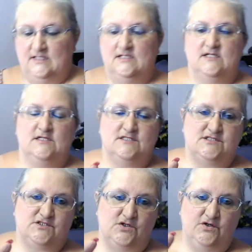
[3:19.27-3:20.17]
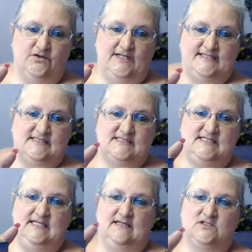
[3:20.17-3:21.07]
So let's
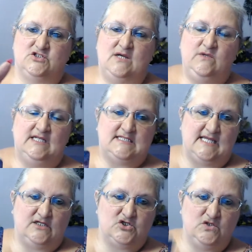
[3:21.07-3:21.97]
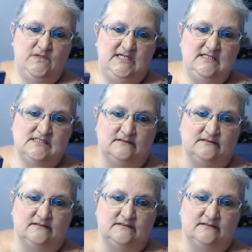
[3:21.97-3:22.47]
see. Today we're going to take 2 of these.